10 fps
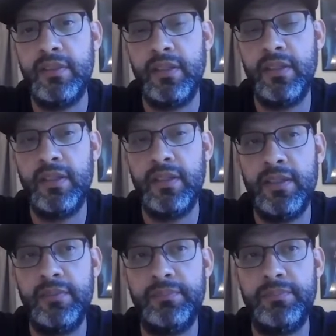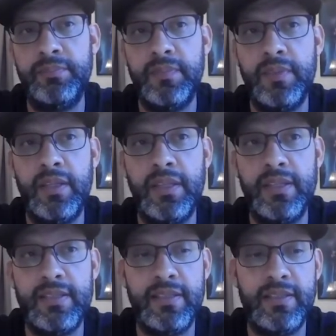
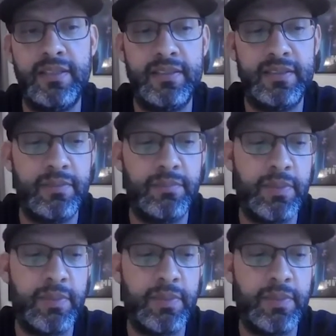that